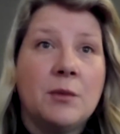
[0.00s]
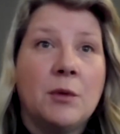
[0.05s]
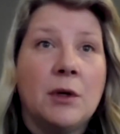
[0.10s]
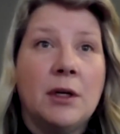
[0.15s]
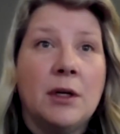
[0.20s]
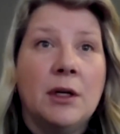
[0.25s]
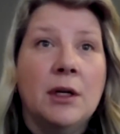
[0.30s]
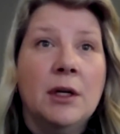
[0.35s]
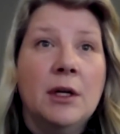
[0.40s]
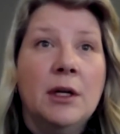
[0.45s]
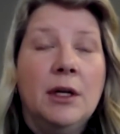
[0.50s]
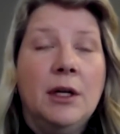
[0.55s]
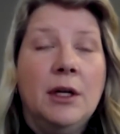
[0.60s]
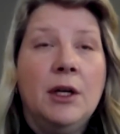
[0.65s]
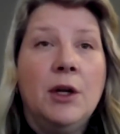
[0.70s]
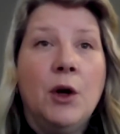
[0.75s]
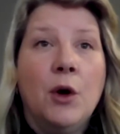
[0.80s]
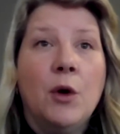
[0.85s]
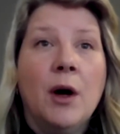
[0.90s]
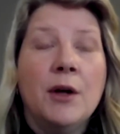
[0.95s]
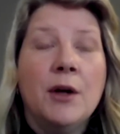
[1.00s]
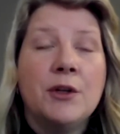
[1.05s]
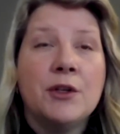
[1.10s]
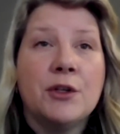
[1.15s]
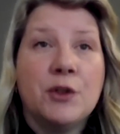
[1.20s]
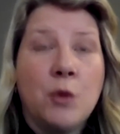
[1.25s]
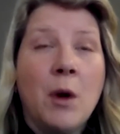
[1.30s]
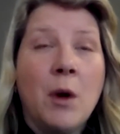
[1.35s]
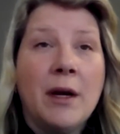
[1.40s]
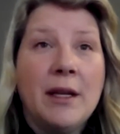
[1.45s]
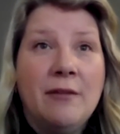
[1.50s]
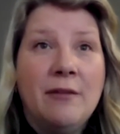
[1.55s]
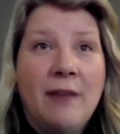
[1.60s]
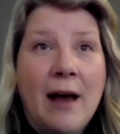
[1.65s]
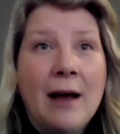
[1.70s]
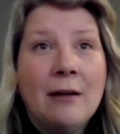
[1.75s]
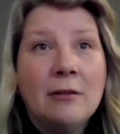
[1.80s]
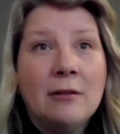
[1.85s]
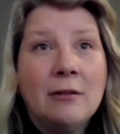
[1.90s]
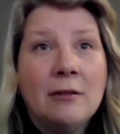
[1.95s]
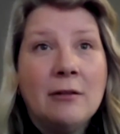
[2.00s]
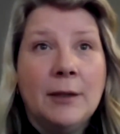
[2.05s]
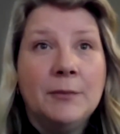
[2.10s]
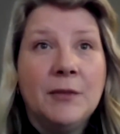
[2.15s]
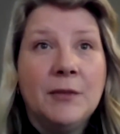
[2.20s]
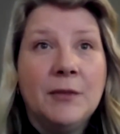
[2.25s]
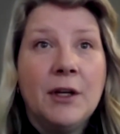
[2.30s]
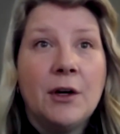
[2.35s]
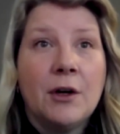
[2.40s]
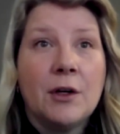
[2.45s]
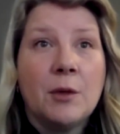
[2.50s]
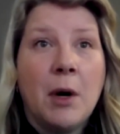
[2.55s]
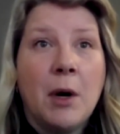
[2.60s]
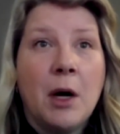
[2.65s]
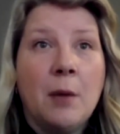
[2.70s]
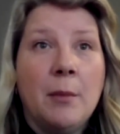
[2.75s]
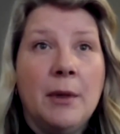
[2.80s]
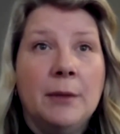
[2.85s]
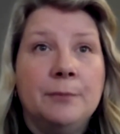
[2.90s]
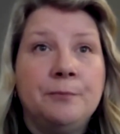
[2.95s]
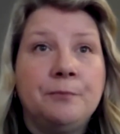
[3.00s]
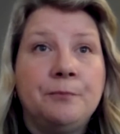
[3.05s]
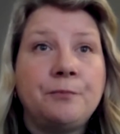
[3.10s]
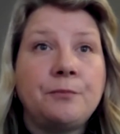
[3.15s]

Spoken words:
We're under 20 faculty in our department,